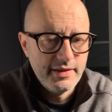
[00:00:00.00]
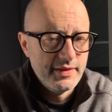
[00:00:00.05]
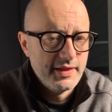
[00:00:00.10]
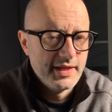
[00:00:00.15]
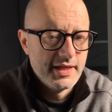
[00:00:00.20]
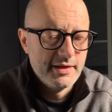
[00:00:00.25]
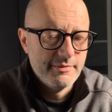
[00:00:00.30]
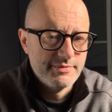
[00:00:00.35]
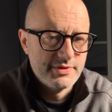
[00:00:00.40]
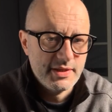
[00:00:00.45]

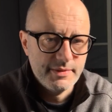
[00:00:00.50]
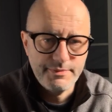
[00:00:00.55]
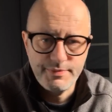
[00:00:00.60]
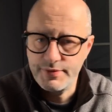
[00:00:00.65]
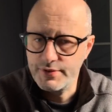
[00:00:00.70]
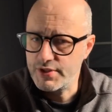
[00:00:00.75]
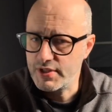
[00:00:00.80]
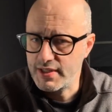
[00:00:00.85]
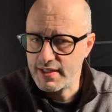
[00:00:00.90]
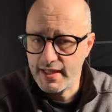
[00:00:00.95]
comes up,
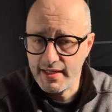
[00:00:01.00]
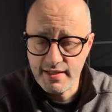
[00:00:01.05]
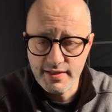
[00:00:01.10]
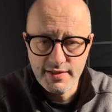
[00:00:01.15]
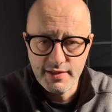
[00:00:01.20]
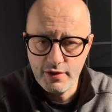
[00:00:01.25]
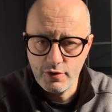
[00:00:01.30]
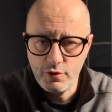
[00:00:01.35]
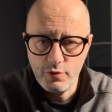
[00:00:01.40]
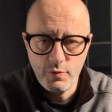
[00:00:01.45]
just let us
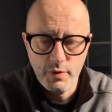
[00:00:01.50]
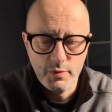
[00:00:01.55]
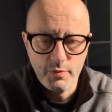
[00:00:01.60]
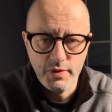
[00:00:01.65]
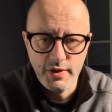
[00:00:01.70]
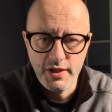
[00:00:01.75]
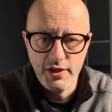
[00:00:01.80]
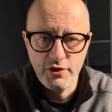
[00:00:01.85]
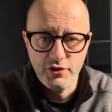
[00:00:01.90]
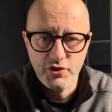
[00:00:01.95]
know what we need
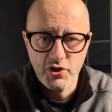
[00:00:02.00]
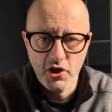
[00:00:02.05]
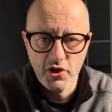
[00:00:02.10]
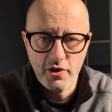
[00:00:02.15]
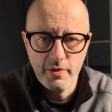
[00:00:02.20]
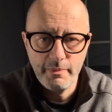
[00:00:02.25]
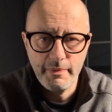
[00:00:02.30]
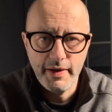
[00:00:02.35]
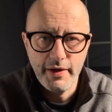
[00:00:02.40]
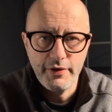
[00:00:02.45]
to talk
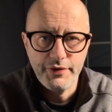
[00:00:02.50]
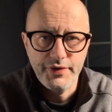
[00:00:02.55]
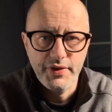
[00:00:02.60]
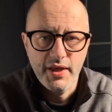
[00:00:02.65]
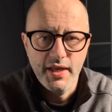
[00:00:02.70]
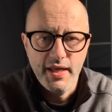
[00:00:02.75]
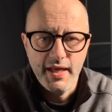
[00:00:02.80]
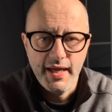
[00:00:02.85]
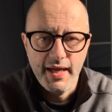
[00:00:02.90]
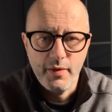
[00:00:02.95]
about.
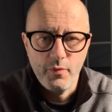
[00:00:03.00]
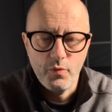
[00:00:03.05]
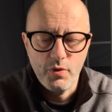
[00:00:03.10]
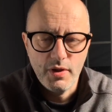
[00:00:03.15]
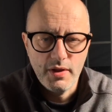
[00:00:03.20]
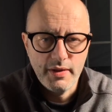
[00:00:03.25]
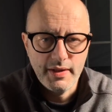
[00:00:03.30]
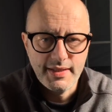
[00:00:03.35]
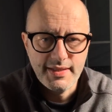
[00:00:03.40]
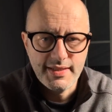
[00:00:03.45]
I'm really
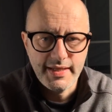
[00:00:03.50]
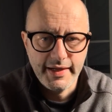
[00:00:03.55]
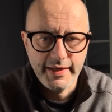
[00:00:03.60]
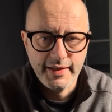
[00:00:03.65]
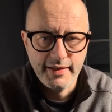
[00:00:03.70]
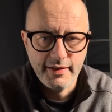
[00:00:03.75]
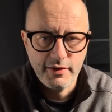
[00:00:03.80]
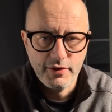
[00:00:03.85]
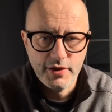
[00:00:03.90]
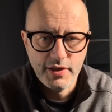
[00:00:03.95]
excited and
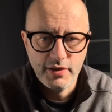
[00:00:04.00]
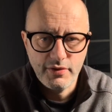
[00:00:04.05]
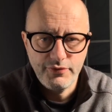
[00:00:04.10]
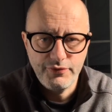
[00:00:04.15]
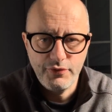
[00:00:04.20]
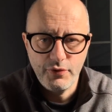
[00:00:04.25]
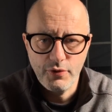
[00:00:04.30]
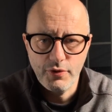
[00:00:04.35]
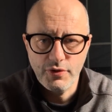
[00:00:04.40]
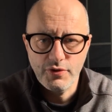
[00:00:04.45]
looking
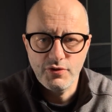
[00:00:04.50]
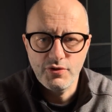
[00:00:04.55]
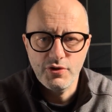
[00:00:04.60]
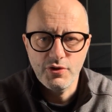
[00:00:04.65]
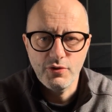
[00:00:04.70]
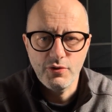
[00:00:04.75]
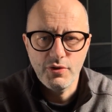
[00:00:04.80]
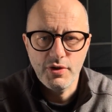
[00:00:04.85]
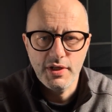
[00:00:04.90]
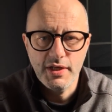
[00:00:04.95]
forward
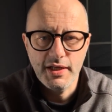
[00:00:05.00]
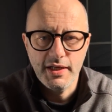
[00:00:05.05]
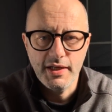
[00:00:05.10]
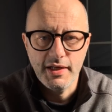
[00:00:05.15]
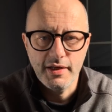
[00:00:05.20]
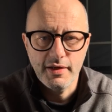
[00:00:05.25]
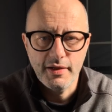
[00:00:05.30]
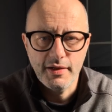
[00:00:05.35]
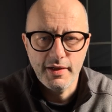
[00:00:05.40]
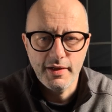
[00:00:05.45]
to
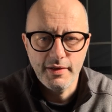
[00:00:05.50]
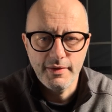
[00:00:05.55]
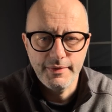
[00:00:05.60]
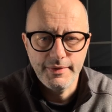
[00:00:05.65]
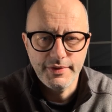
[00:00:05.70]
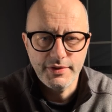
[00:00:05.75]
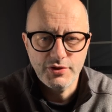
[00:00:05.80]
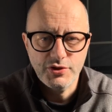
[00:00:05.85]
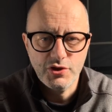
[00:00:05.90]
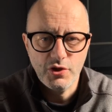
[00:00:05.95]

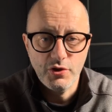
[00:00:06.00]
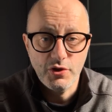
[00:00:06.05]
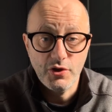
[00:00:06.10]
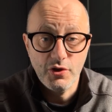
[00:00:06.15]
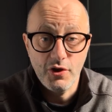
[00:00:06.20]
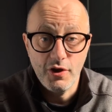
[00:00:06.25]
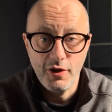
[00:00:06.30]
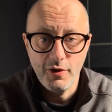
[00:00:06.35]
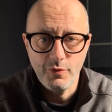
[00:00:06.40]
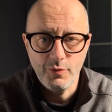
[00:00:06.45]
showing you
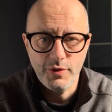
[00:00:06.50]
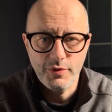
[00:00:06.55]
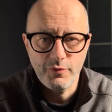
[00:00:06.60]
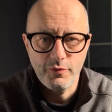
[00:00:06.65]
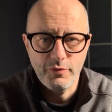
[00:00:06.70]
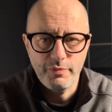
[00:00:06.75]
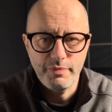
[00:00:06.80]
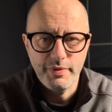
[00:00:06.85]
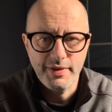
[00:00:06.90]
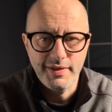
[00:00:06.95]
all what we've
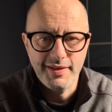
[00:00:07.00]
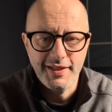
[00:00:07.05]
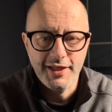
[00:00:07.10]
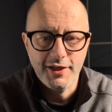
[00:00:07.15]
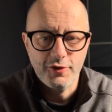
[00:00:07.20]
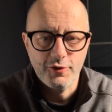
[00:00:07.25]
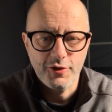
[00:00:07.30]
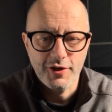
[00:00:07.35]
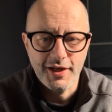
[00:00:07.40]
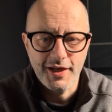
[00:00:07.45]
been
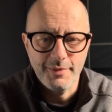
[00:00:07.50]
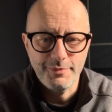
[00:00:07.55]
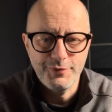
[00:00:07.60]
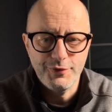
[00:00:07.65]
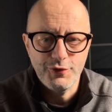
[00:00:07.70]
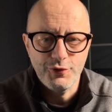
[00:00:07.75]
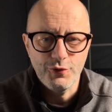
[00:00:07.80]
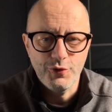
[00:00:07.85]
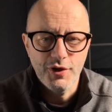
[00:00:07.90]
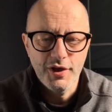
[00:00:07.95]
tinkering up
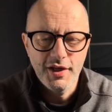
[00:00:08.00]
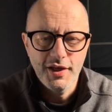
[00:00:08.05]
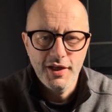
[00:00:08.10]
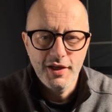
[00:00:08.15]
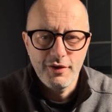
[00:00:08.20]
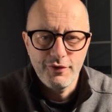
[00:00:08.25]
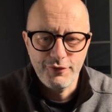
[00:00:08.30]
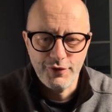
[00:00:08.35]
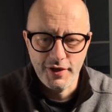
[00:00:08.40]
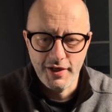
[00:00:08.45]
to
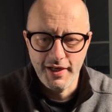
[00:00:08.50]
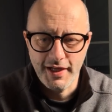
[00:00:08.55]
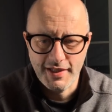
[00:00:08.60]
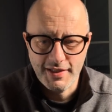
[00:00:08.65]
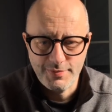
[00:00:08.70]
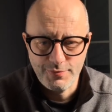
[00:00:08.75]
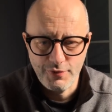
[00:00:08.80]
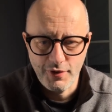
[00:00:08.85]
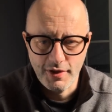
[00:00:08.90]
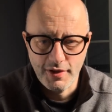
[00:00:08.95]
for the next
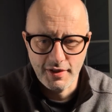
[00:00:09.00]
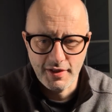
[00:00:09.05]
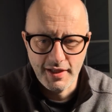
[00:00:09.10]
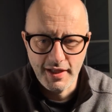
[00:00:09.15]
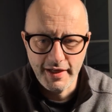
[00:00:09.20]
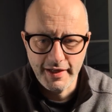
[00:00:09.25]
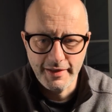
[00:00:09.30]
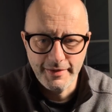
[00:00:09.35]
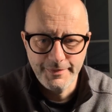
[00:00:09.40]
product line.